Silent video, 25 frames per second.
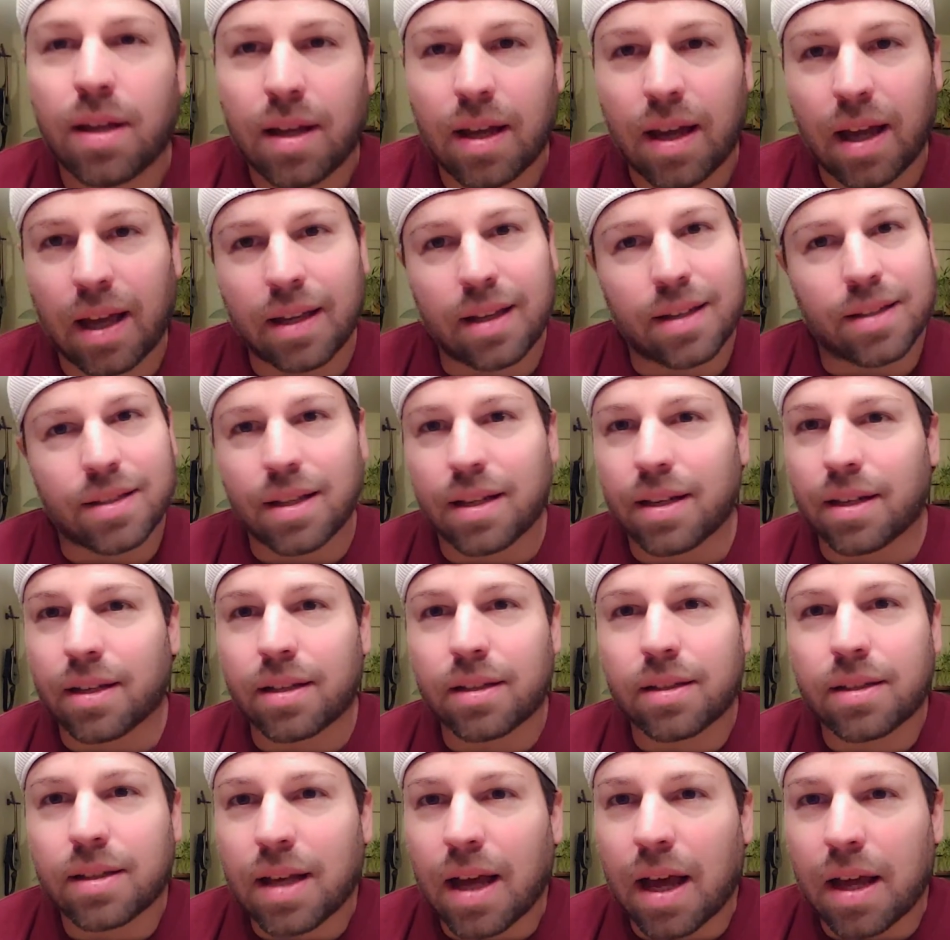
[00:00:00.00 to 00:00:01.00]
I guess any
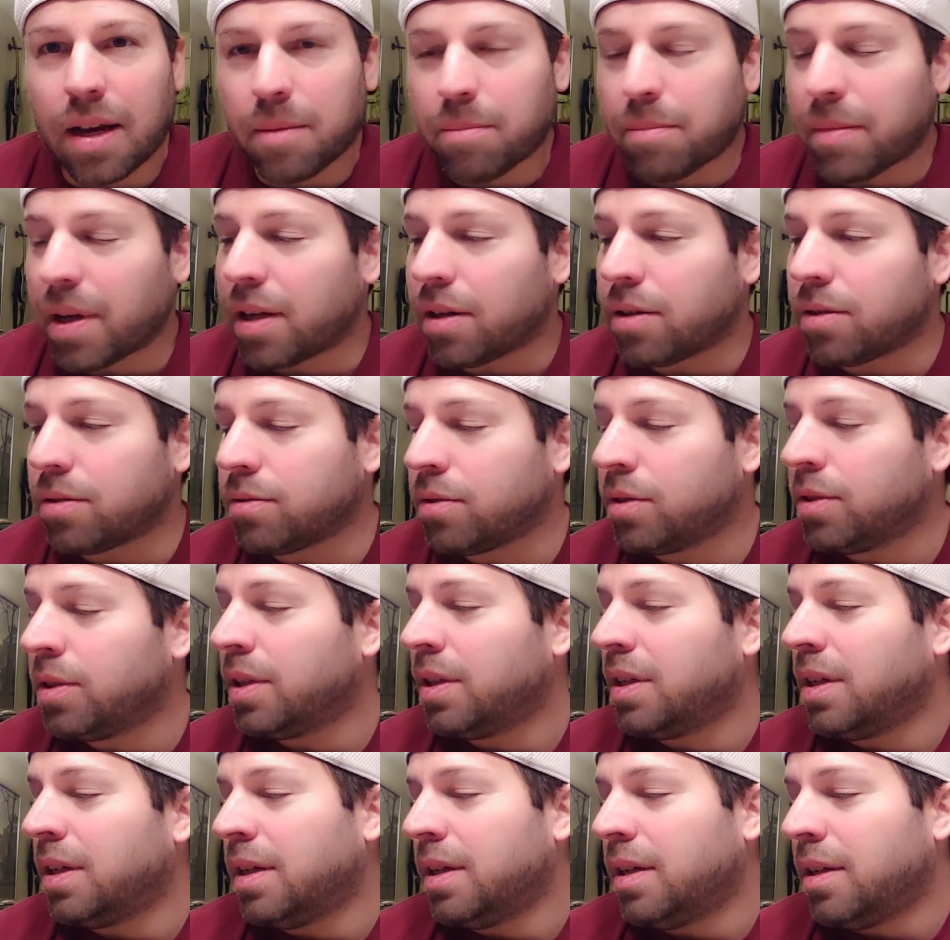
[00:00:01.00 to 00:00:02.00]
kind of metal
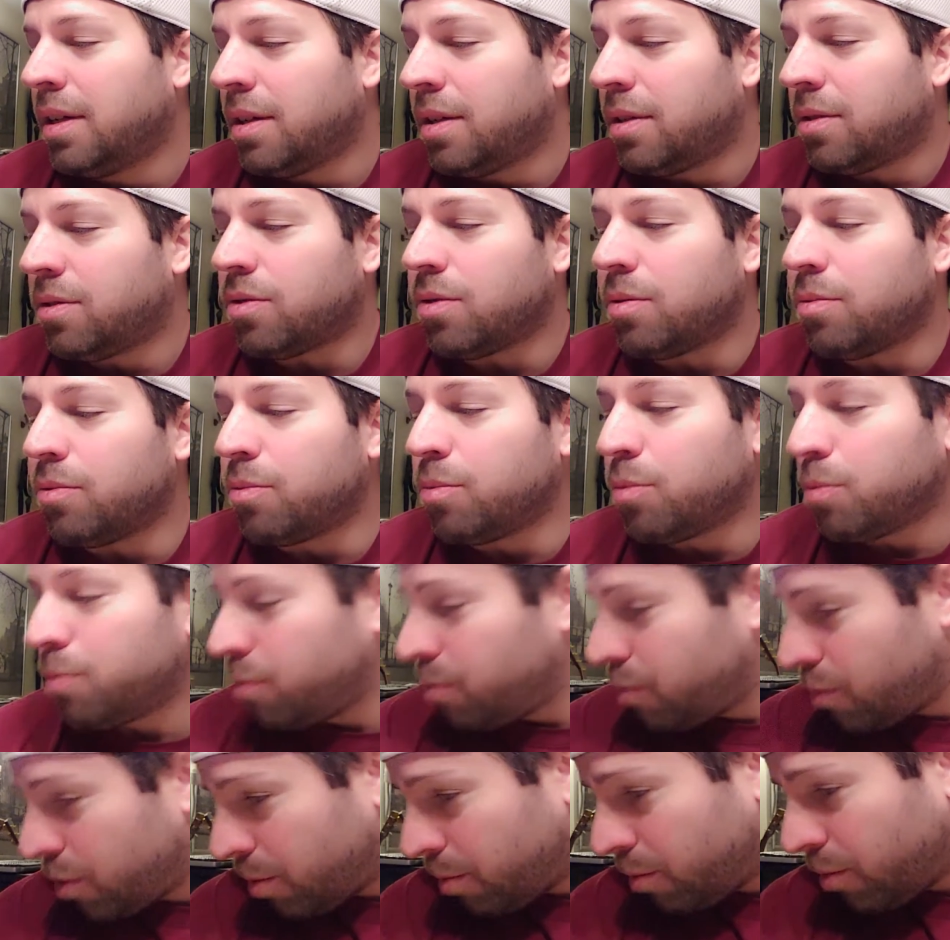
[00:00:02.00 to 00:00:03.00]
to
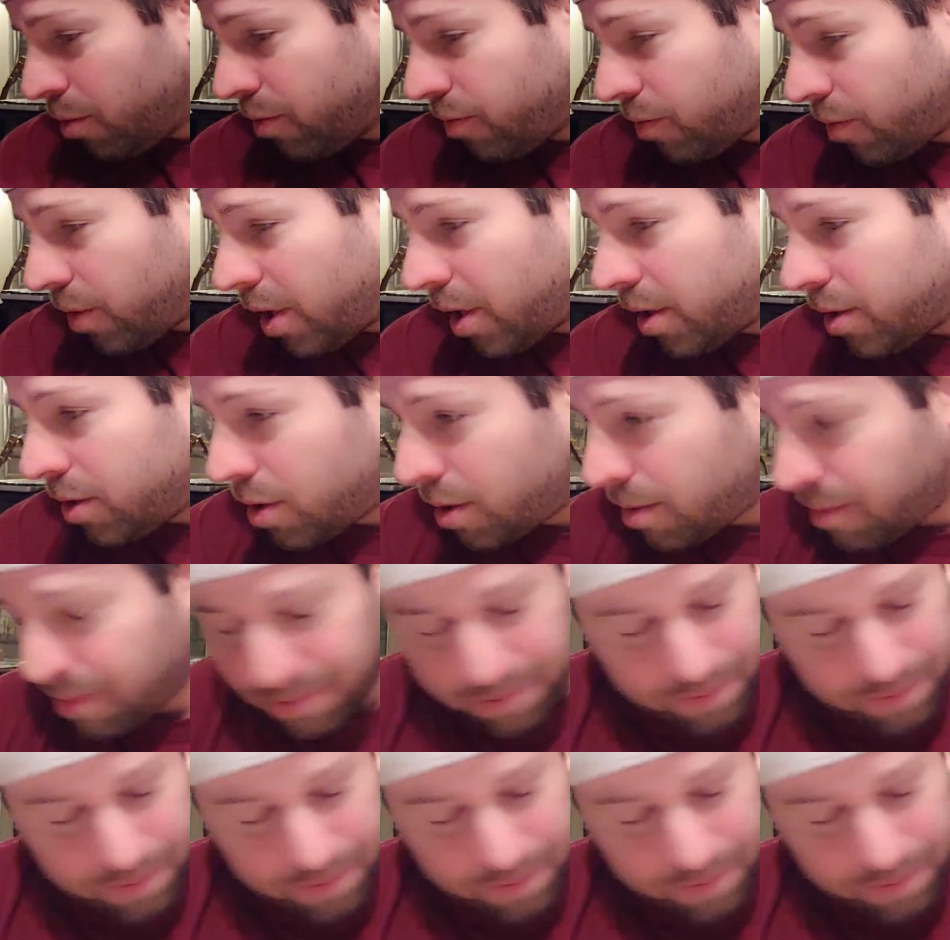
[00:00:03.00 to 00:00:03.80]
remove rust.